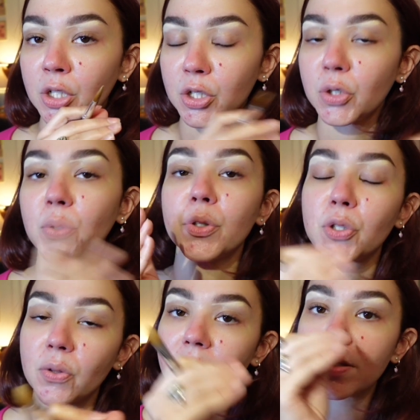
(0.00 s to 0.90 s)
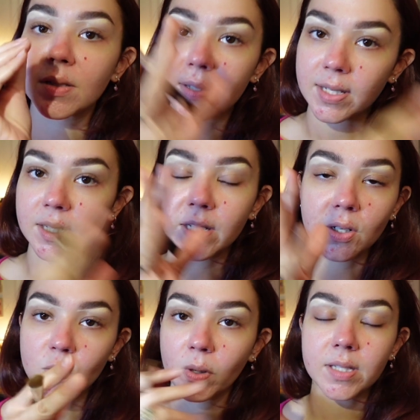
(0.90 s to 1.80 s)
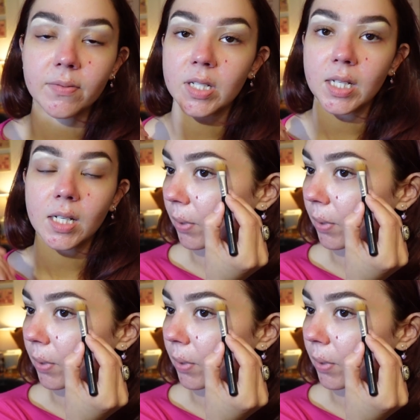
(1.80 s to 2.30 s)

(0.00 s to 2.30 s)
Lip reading: to the 2016-2017